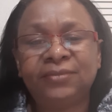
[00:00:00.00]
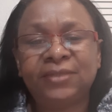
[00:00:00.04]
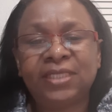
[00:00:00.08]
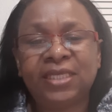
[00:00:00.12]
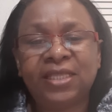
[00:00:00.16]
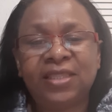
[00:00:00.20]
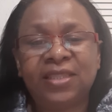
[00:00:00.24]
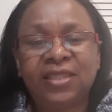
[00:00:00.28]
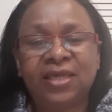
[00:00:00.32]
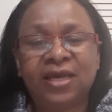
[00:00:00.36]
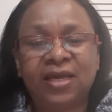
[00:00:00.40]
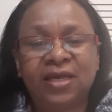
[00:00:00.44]

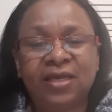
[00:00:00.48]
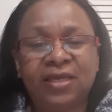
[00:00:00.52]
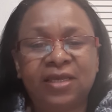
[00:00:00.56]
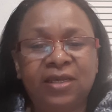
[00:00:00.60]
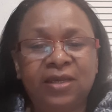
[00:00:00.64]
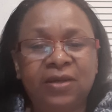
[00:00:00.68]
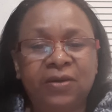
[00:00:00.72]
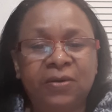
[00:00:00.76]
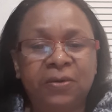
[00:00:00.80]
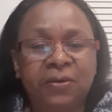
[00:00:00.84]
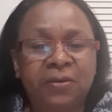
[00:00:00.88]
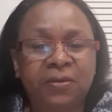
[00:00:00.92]
and
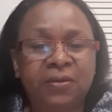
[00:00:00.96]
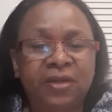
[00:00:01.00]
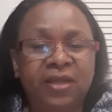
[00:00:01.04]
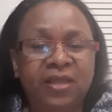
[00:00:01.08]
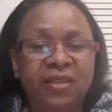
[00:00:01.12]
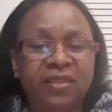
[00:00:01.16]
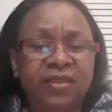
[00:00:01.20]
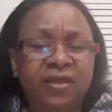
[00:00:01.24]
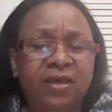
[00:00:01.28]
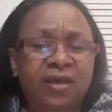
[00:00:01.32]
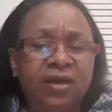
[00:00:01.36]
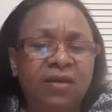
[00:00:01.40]
thanking God.
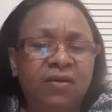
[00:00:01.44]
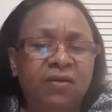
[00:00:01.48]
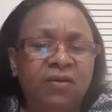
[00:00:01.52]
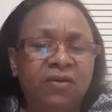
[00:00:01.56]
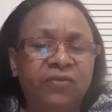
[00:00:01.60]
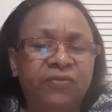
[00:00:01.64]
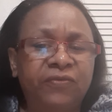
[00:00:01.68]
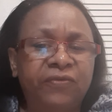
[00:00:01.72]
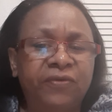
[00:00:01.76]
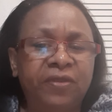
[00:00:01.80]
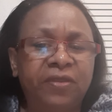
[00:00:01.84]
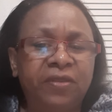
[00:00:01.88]
I thank
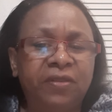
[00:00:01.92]
God for